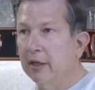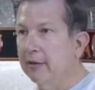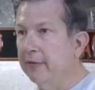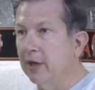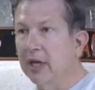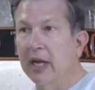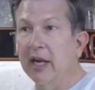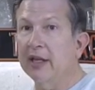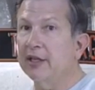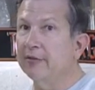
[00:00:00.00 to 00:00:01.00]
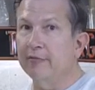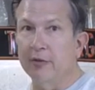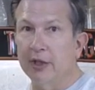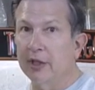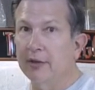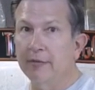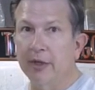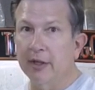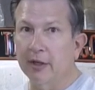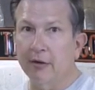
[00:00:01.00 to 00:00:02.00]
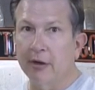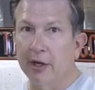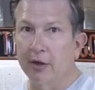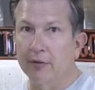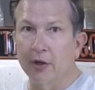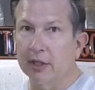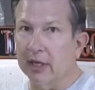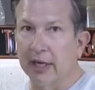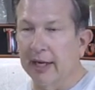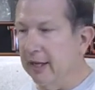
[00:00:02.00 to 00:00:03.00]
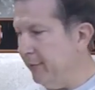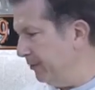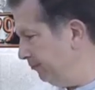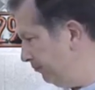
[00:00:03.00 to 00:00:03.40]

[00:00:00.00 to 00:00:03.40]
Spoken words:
If you can't, well, nothing to cry over, it's going to happen.